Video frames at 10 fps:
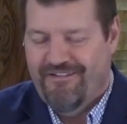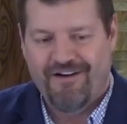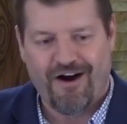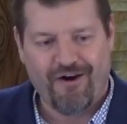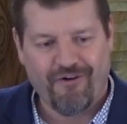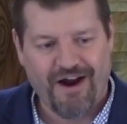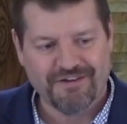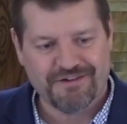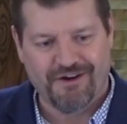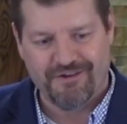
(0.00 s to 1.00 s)
All
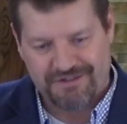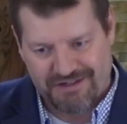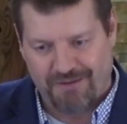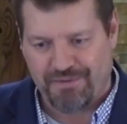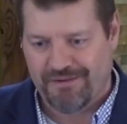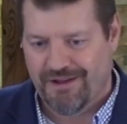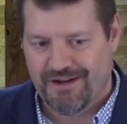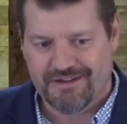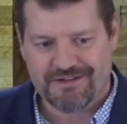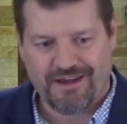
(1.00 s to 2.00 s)
right, so there's some people that
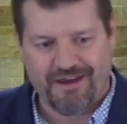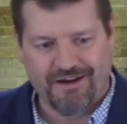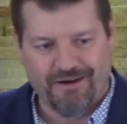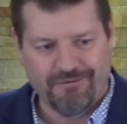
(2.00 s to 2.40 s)
didn't stand up.